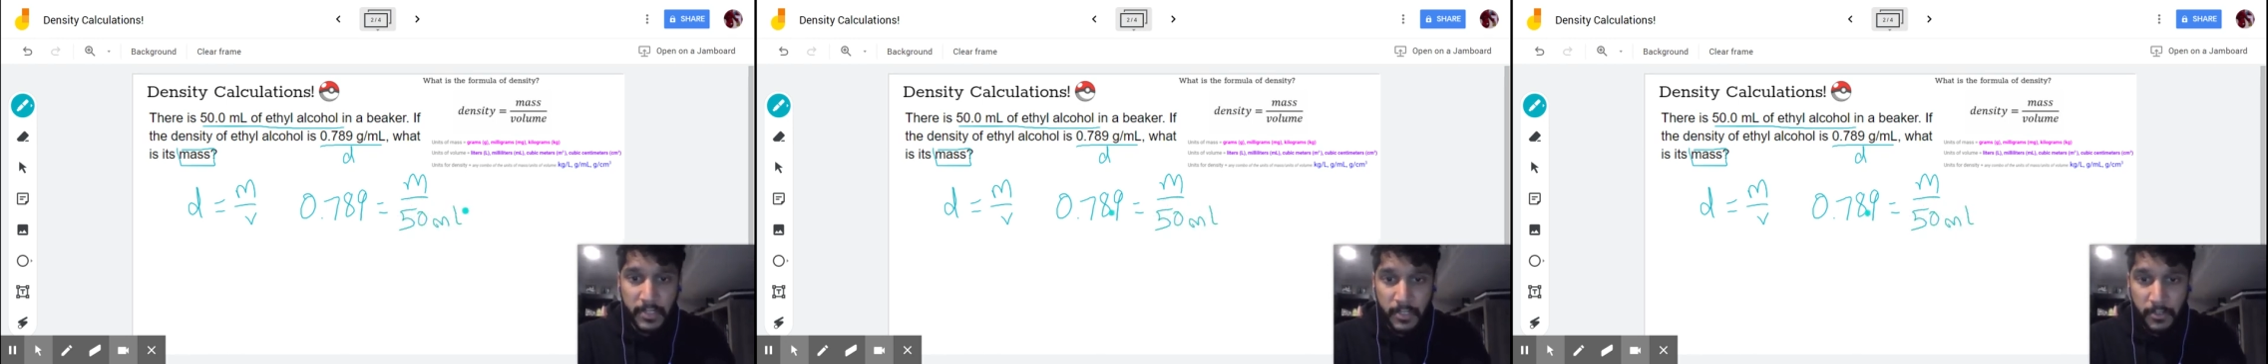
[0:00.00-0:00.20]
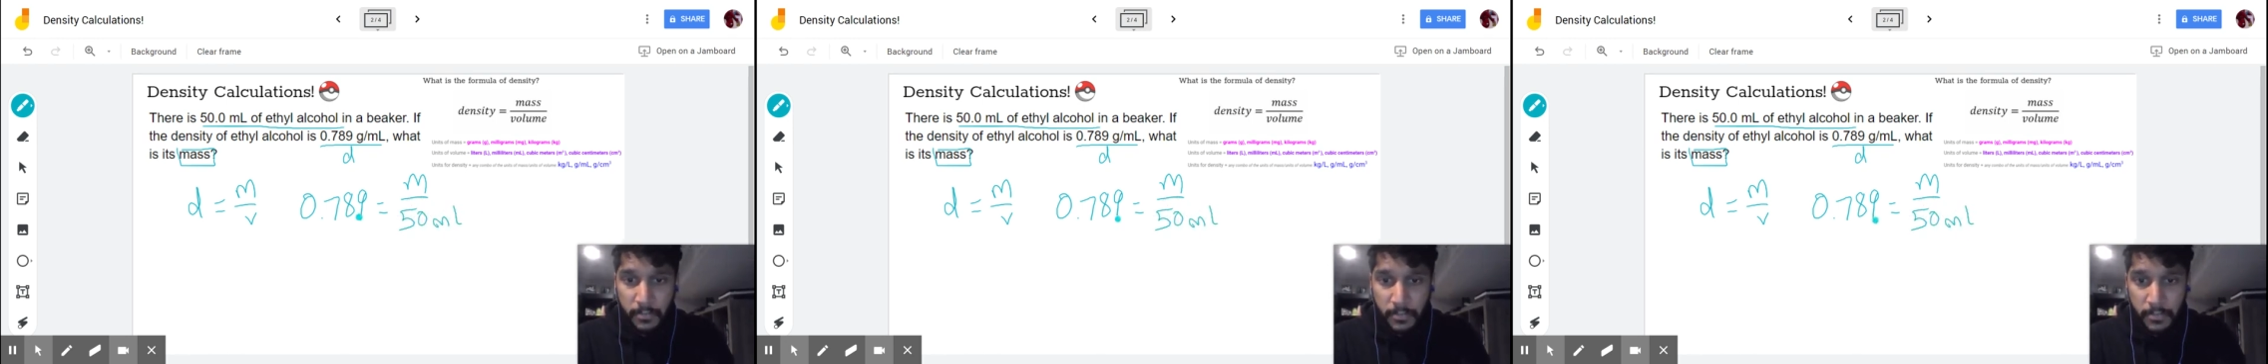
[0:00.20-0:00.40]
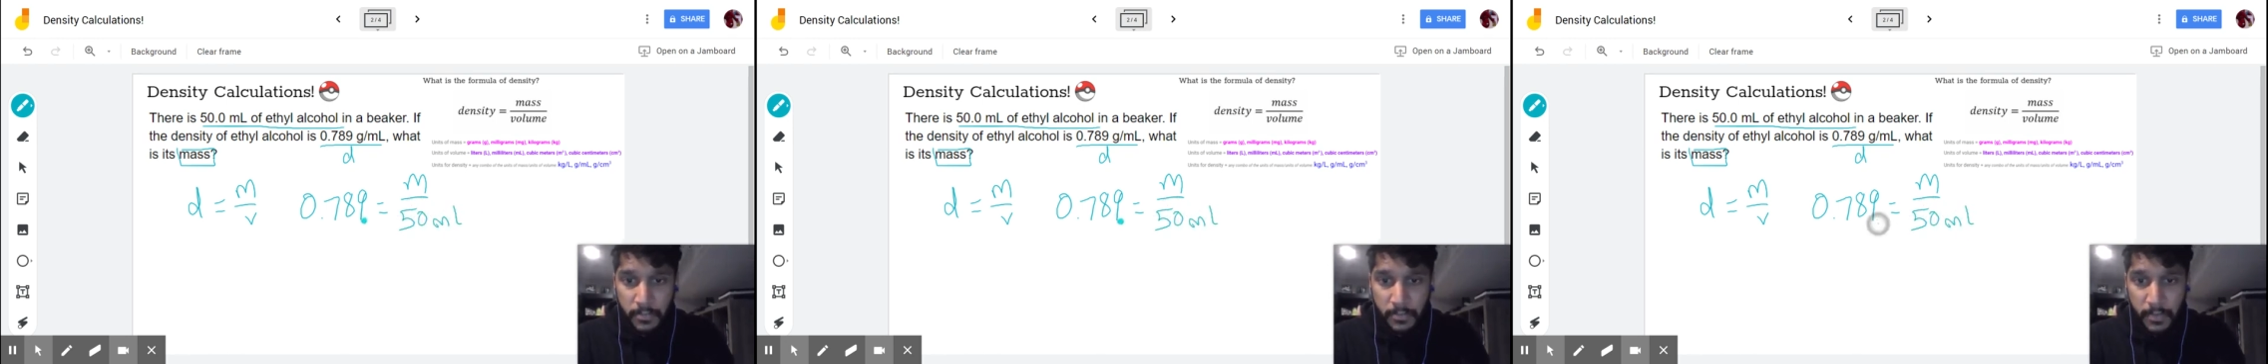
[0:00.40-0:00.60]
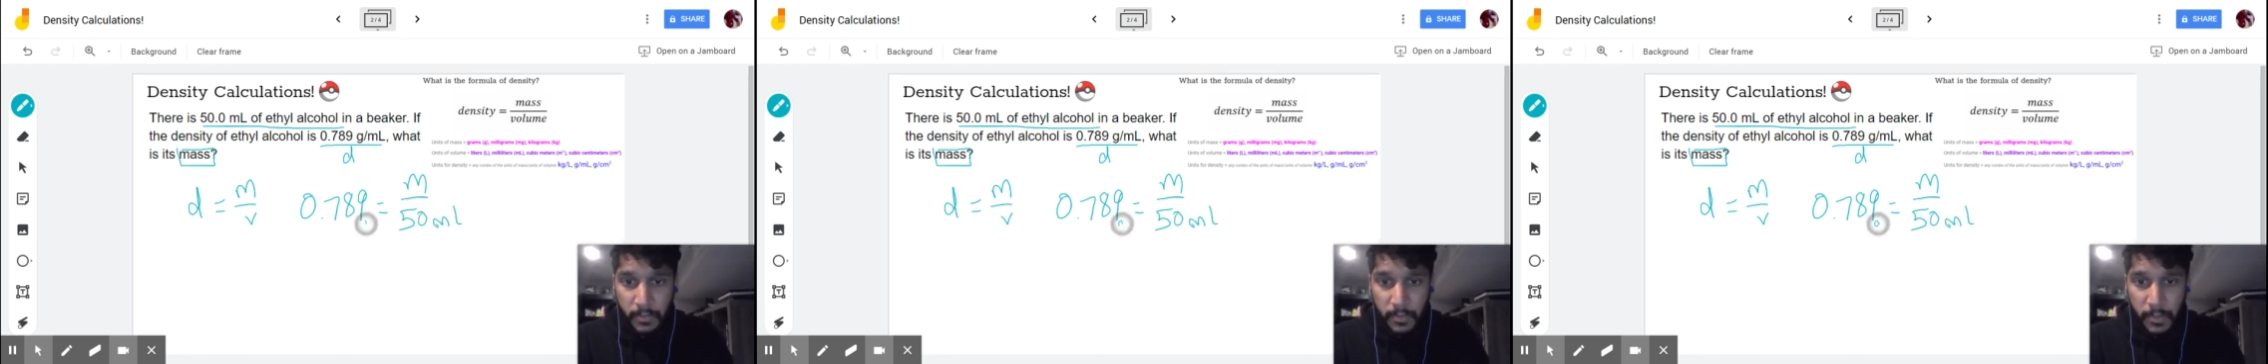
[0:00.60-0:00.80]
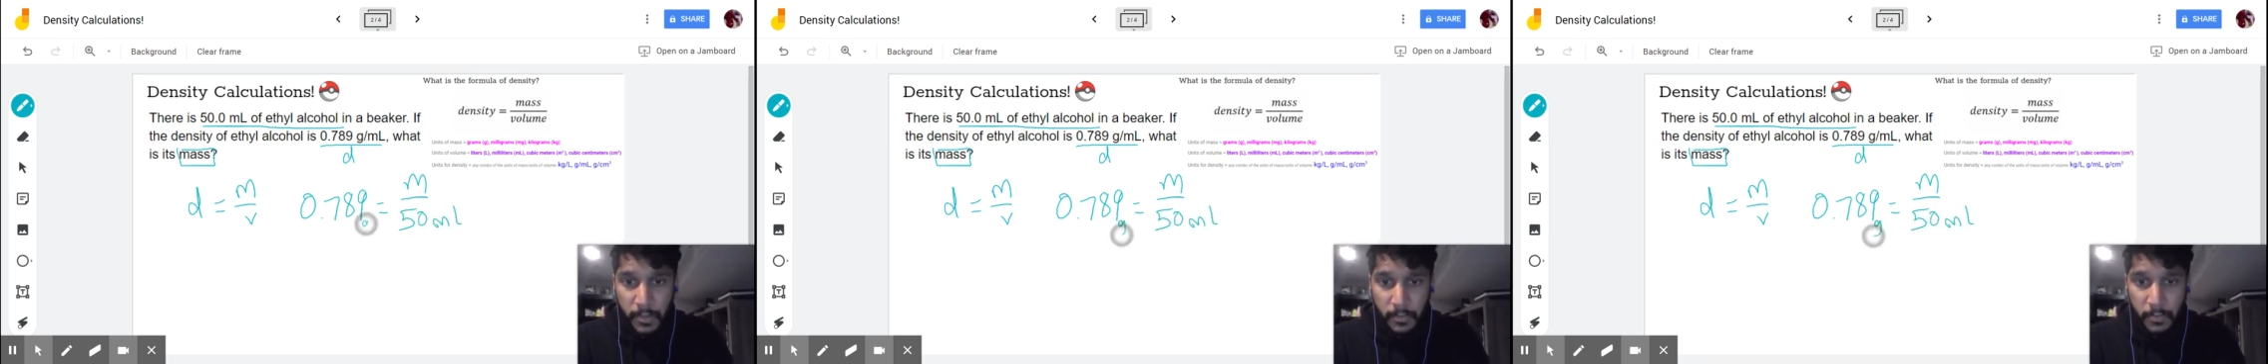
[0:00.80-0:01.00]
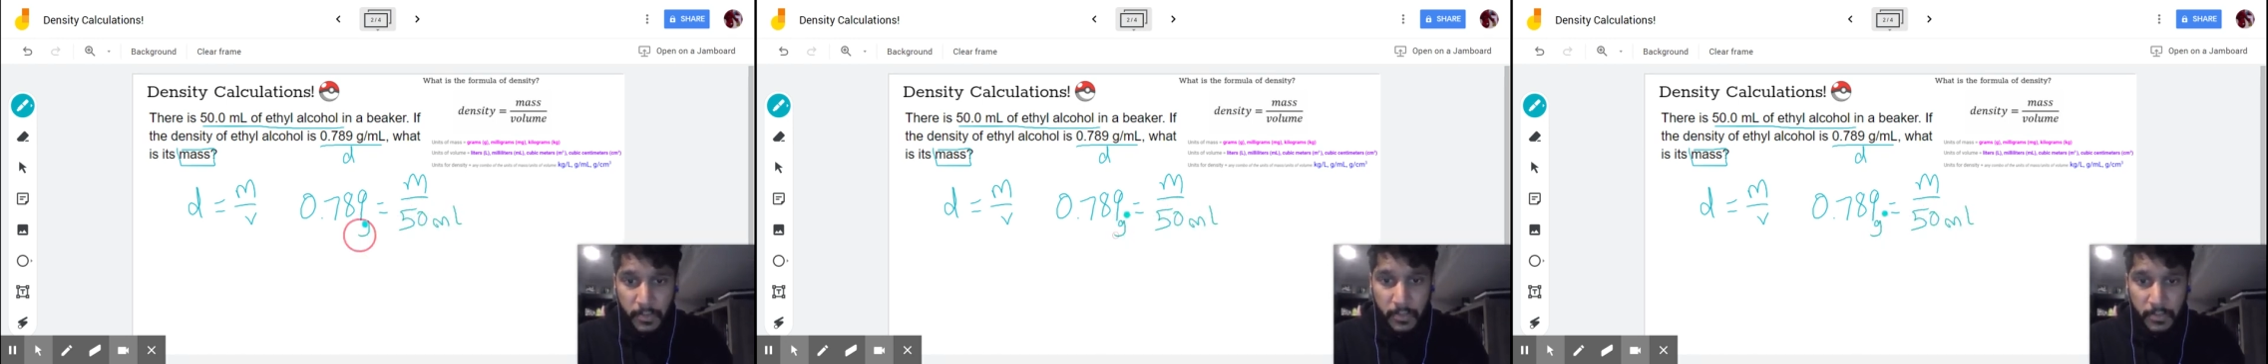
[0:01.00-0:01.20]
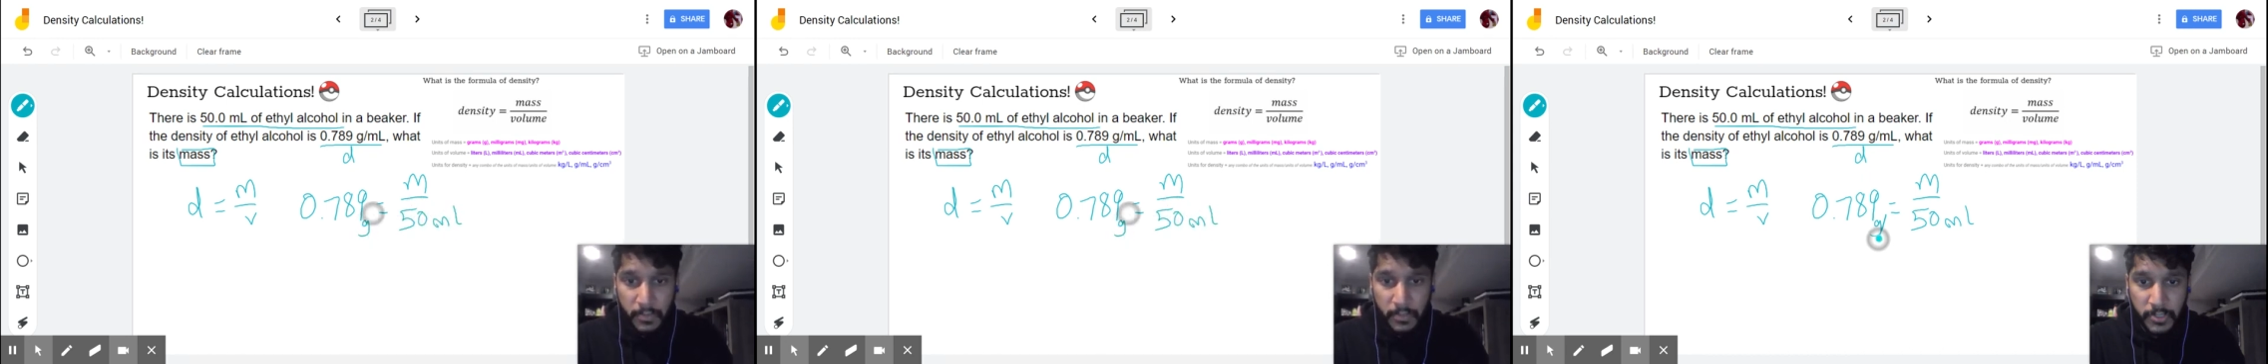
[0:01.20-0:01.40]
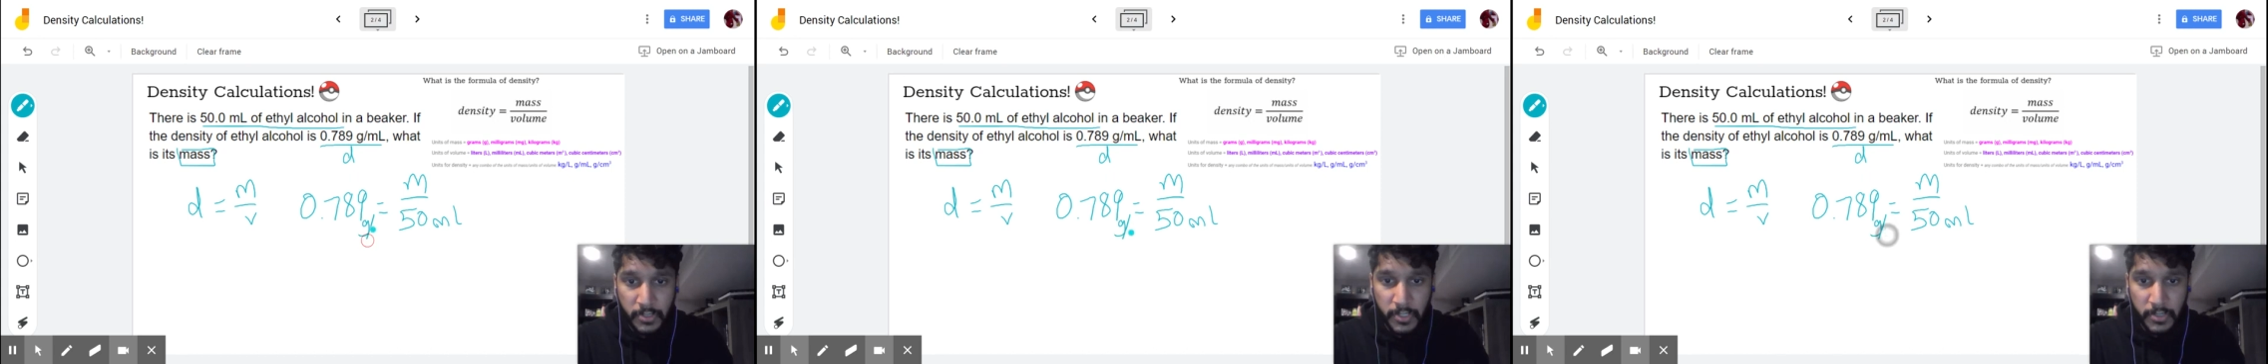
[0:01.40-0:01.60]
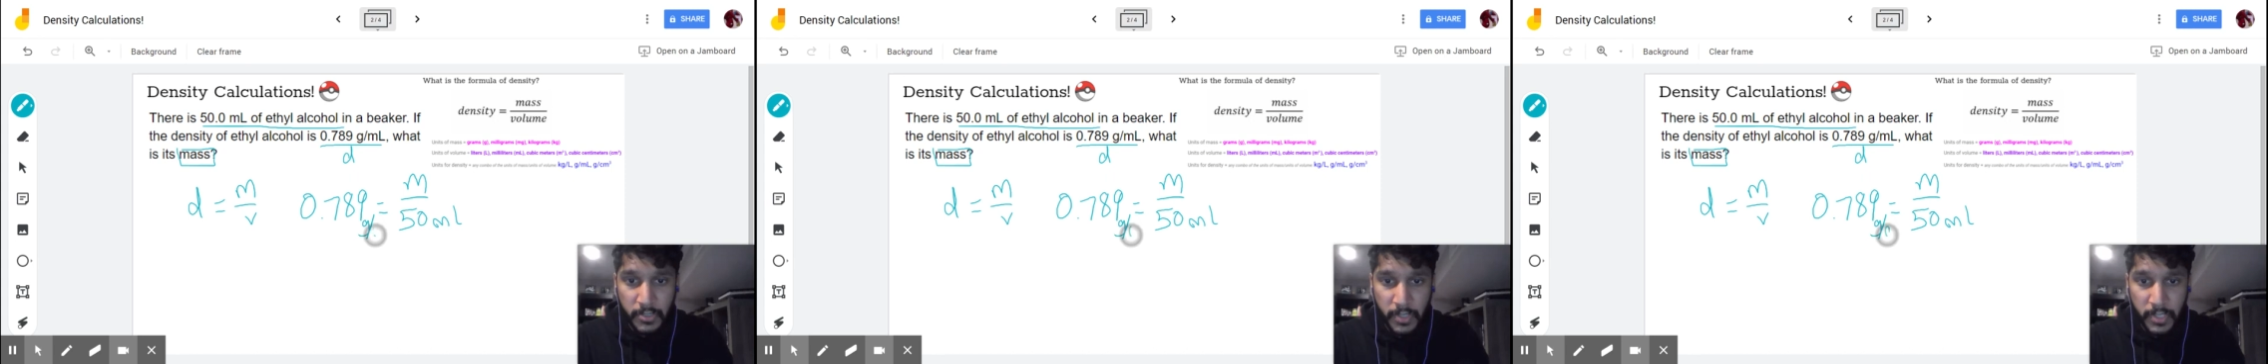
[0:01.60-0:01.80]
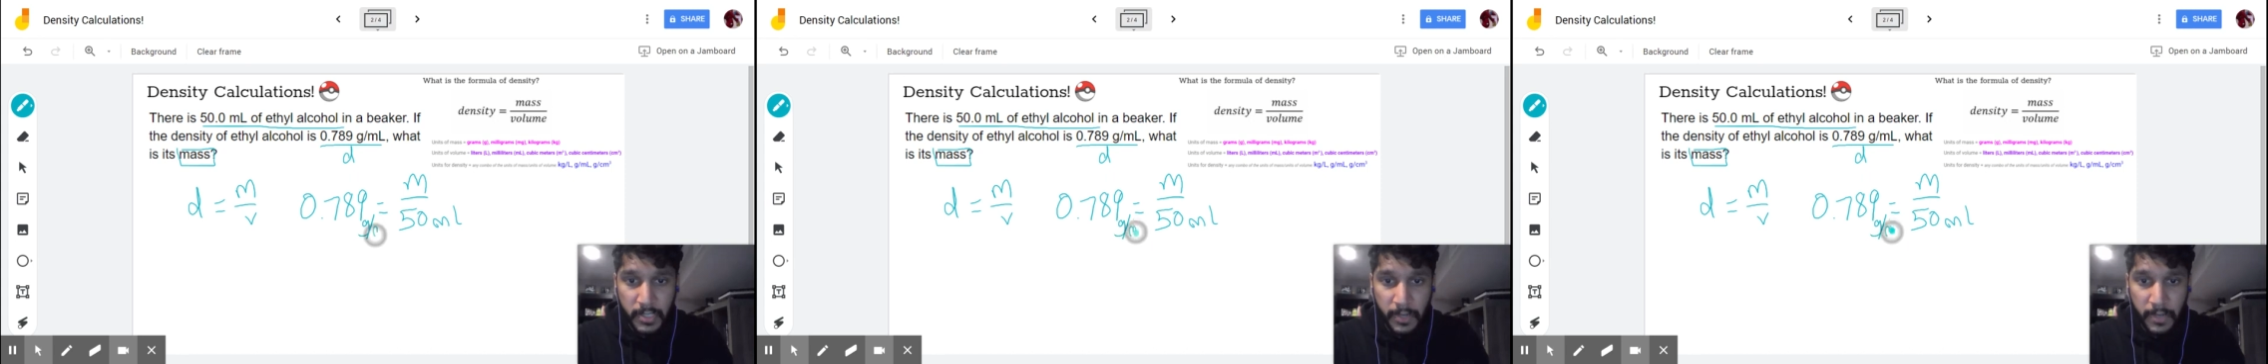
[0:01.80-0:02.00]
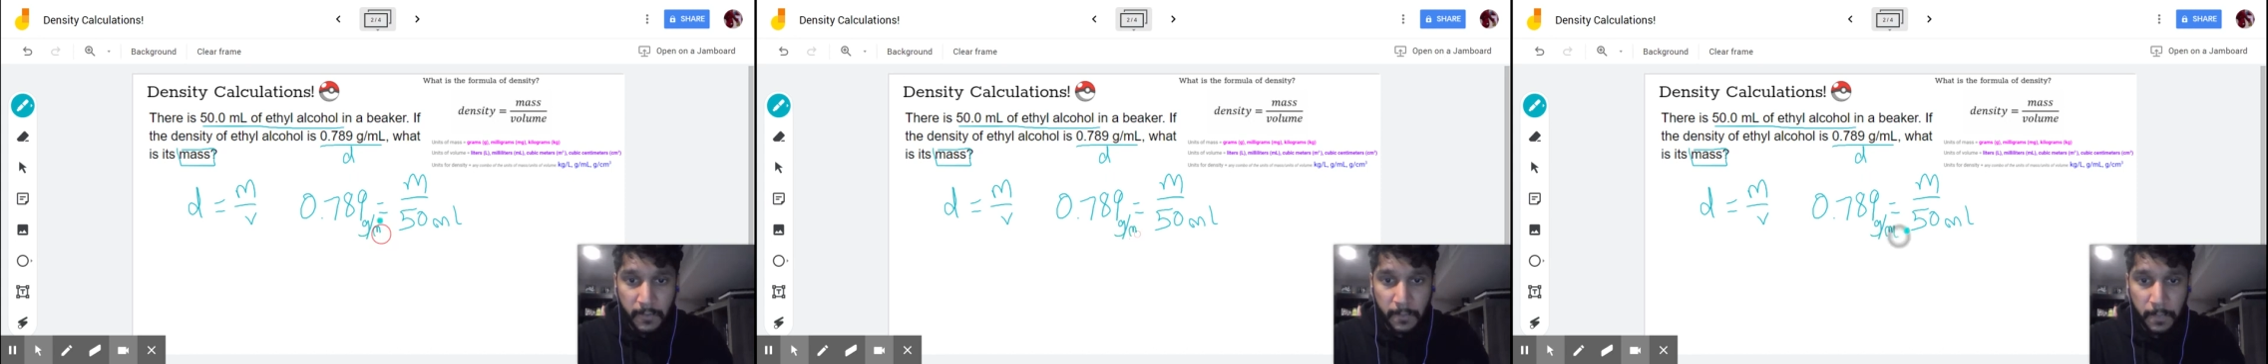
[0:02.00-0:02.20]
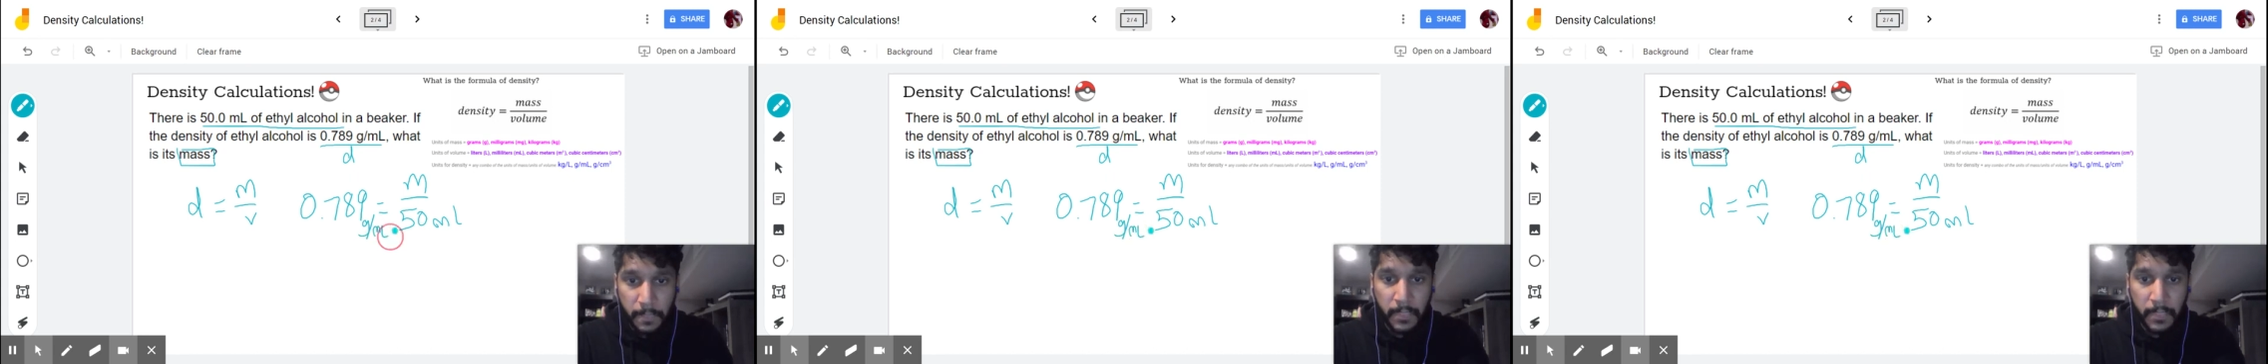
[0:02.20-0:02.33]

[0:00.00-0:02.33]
And let me put those units right there.